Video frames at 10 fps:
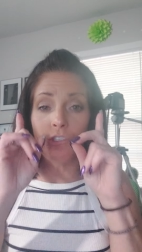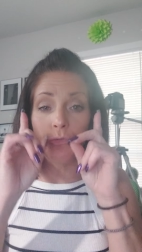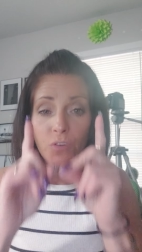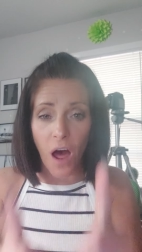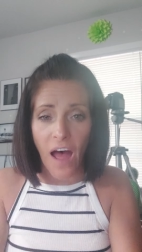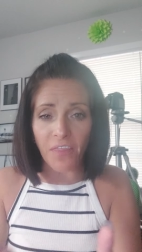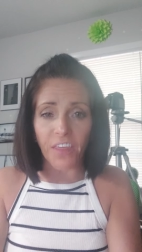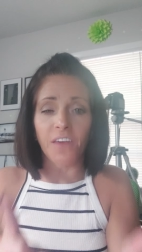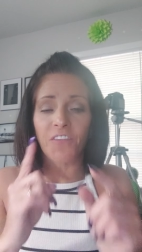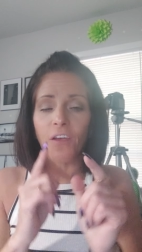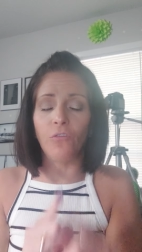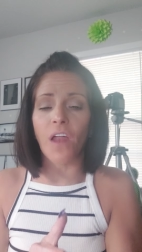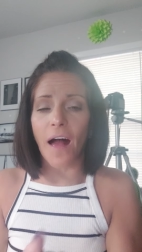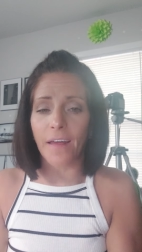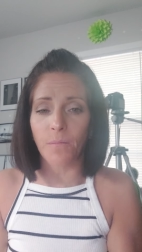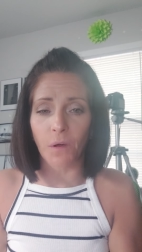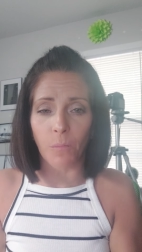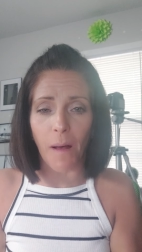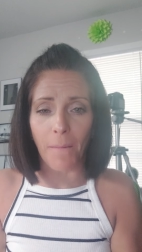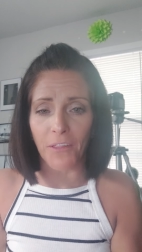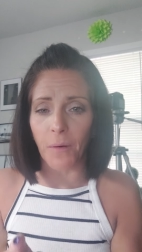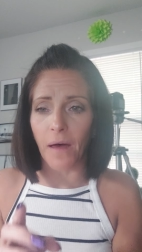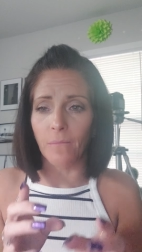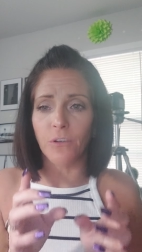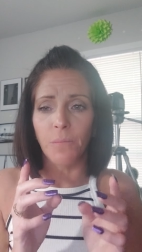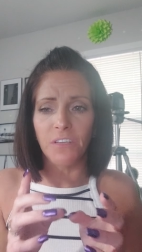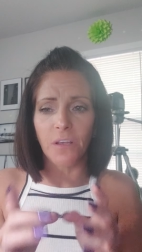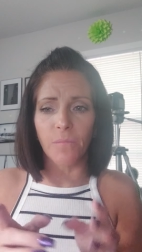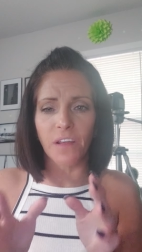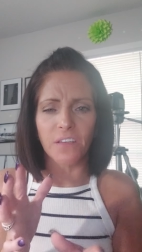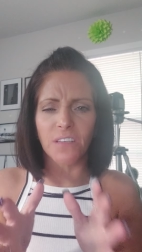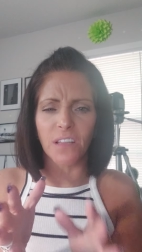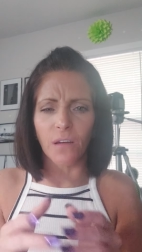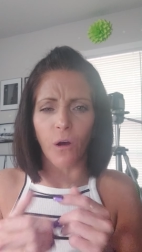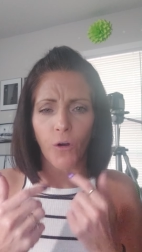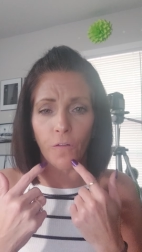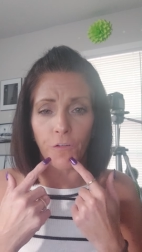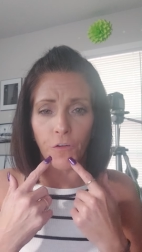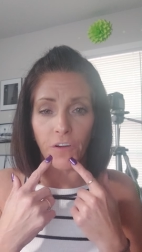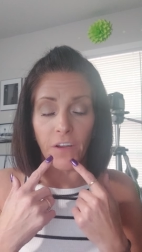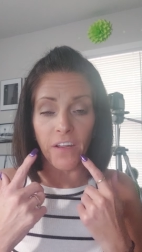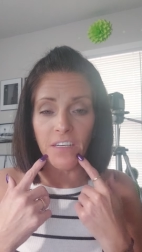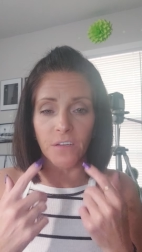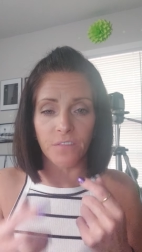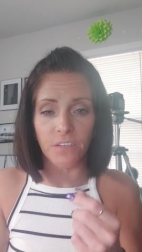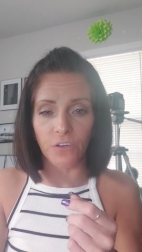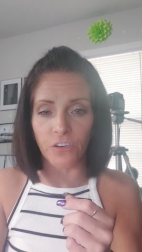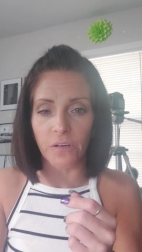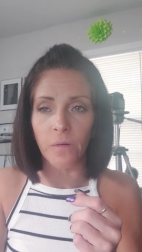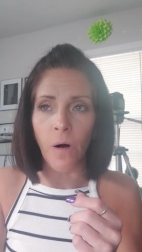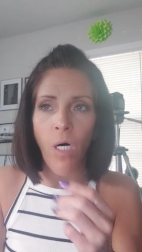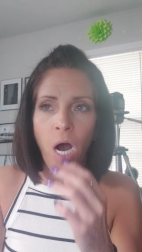Do not think that you're not going to be able to pop out the bottoms. I mean, some days it's a little harder if your adhesive's in there good.